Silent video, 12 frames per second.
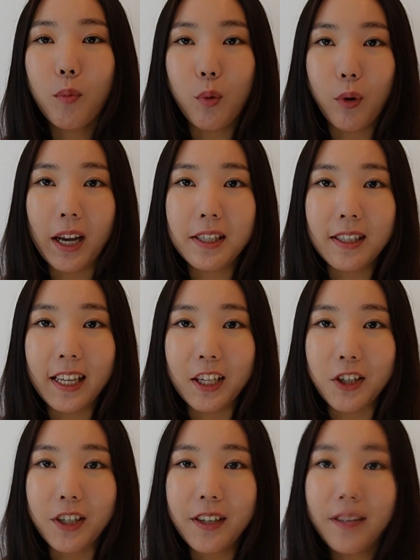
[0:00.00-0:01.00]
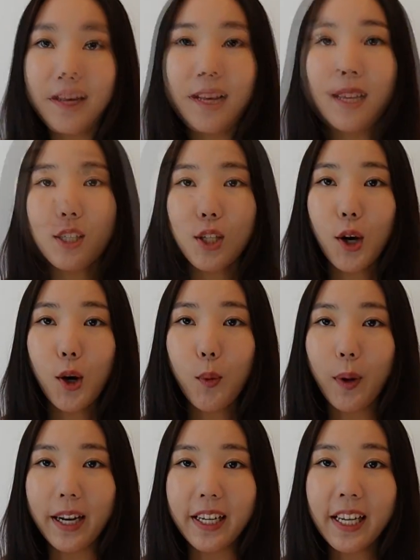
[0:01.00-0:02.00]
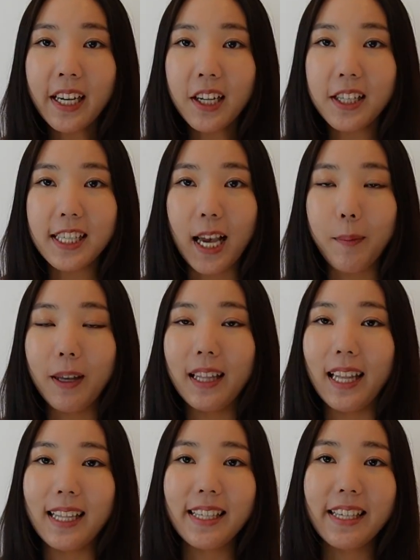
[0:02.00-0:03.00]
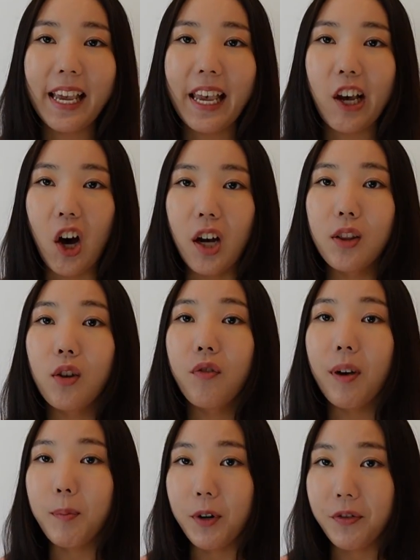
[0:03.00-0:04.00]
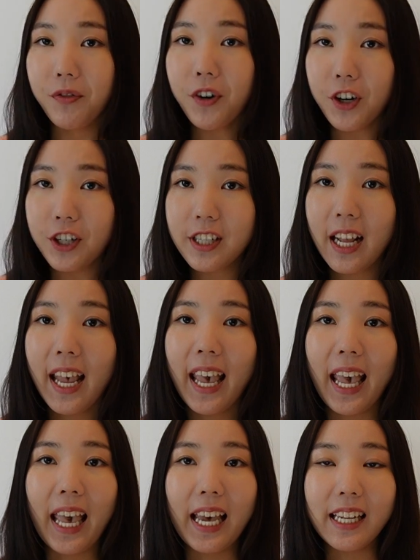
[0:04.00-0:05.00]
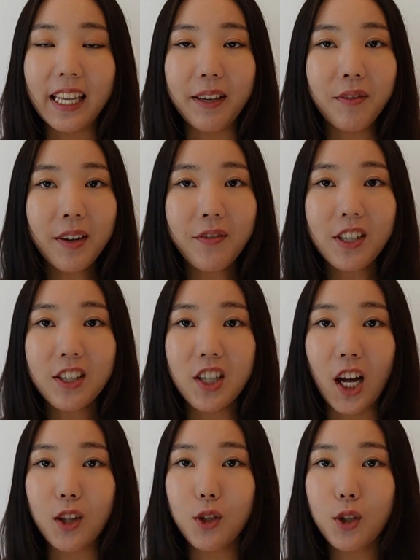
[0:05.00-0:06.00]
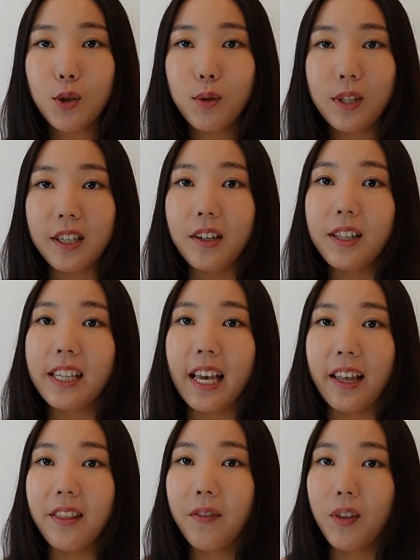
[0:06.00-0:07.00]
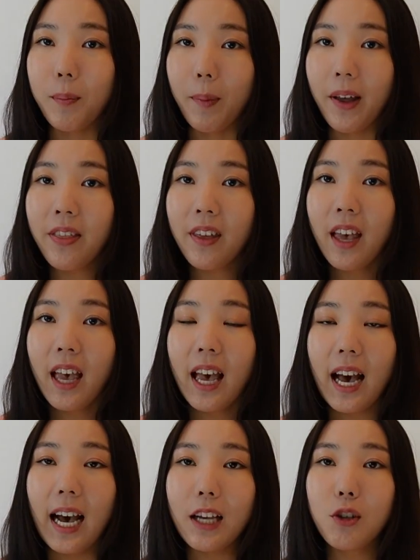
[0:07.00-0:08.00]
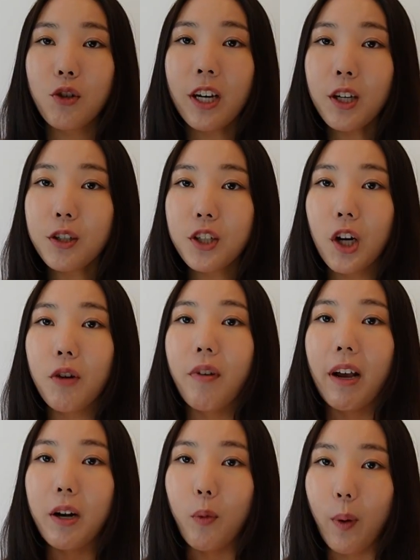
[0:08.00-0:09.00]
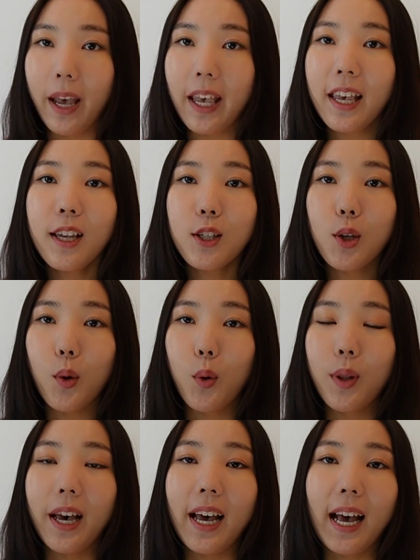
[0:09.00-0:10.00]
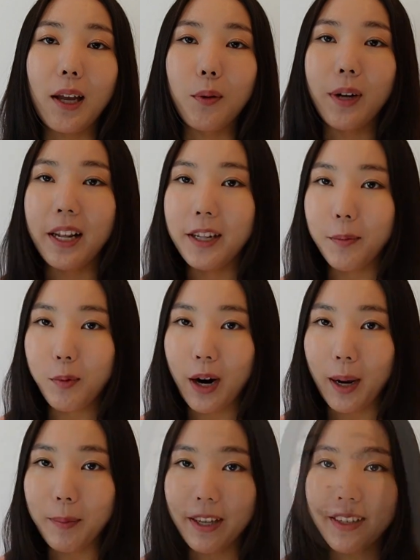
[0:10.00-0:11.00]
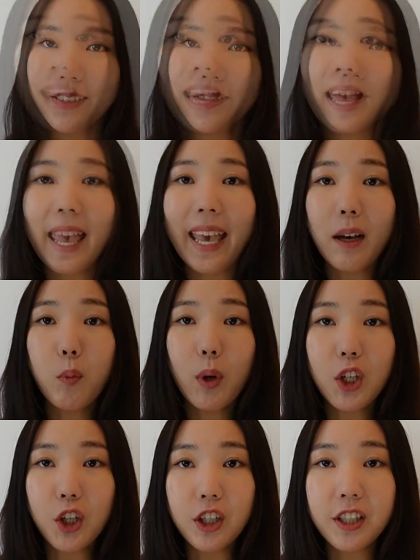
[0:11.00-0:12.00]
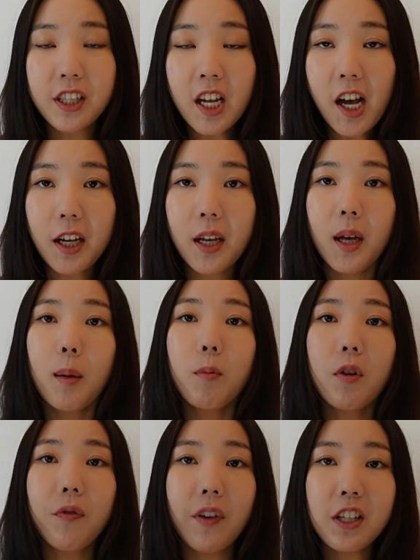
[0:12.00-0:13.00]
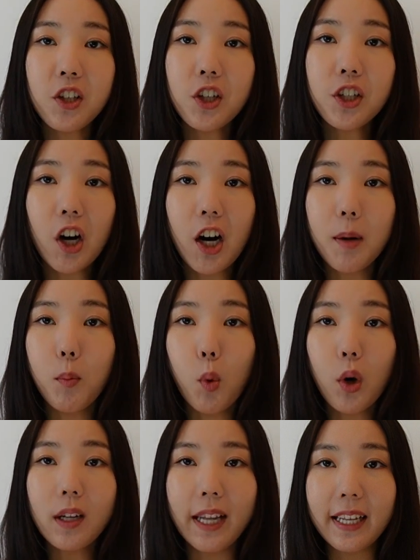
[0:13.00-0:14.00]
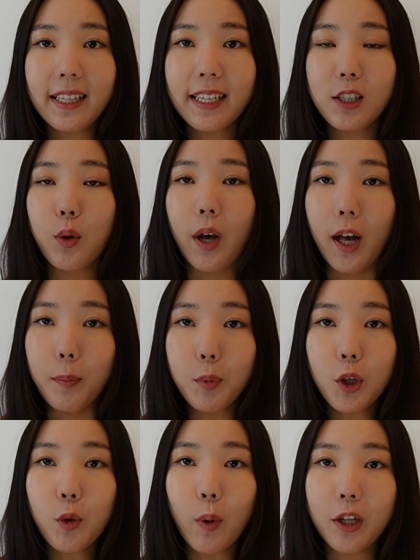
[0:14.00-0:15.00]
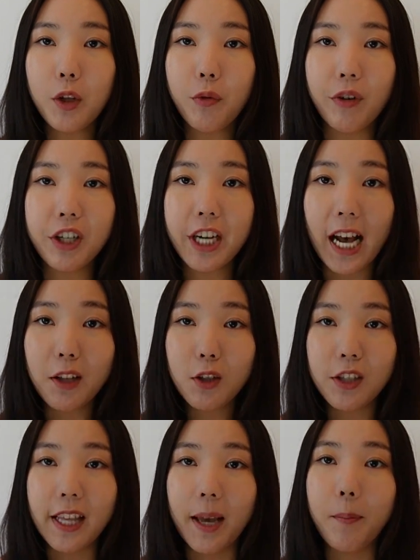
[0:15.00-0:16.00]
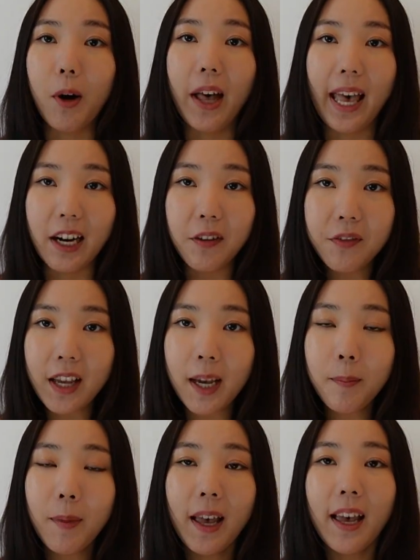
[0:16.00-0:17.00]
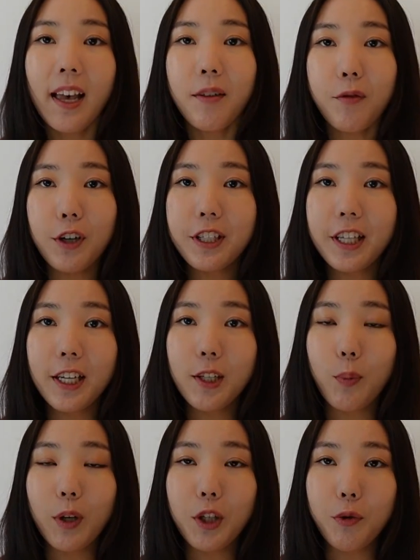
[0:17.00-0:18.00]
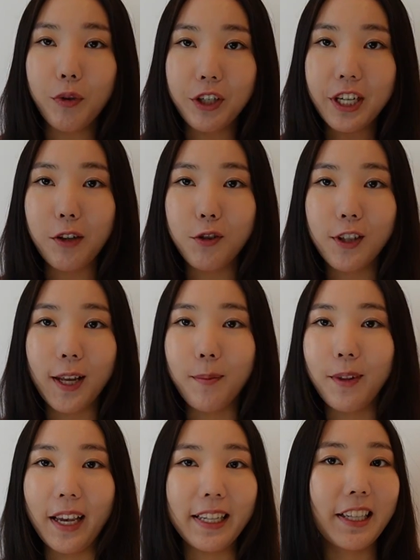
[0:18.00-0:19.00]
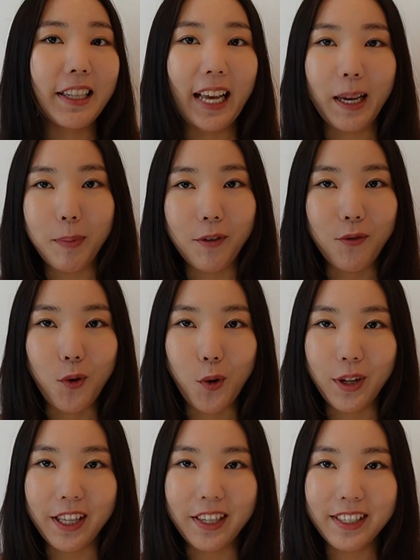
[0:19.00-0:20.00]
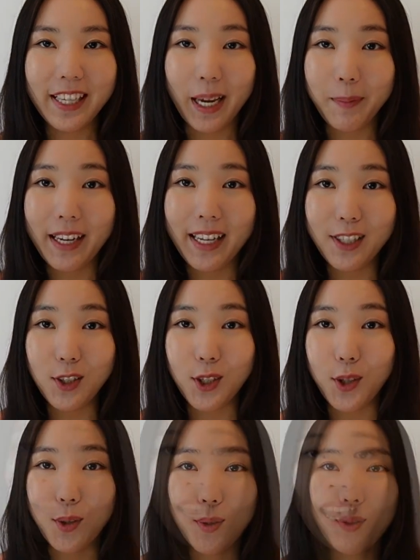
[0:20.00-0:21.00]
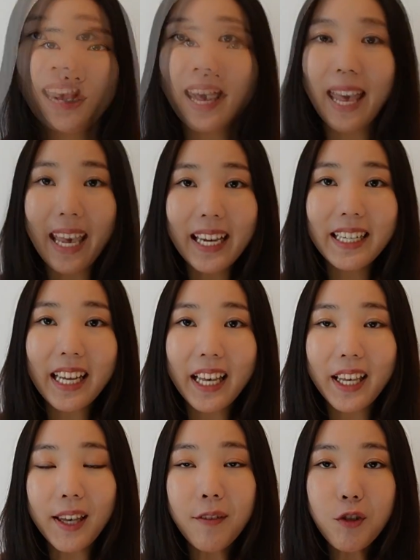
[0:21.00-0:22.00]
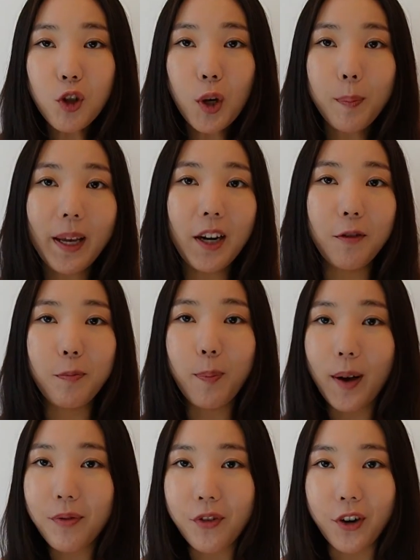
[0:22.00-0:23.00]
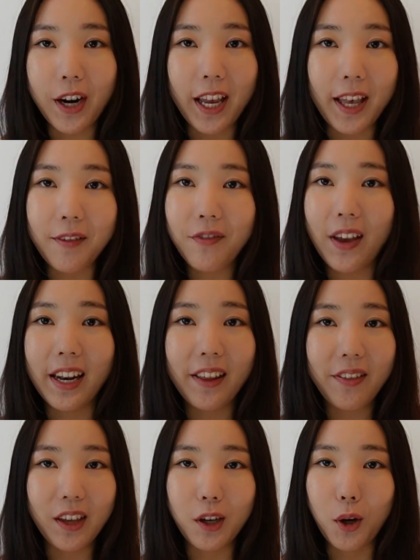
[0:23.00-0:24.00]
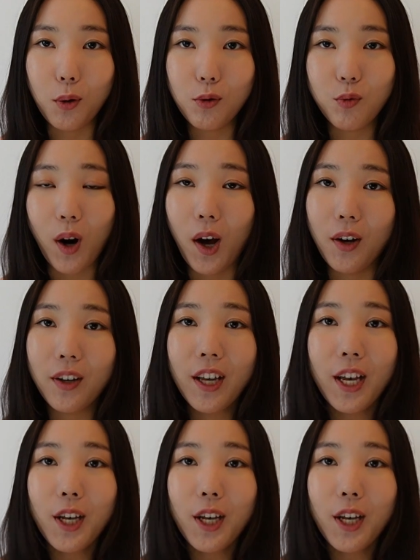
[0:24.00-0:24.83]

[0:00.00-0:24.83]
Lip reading: procrastination. So when I get an assignment, let's say on November 1st, and even if it's not due till the end of the month, I try to start right away so that I don't end up cramming. And when you're stuck, professors are more likely to help you when you reach out to them ahead of time versus when you reach out to them like the night before the assignment is due. And it gives you a bit of buffer if anything goes wrong.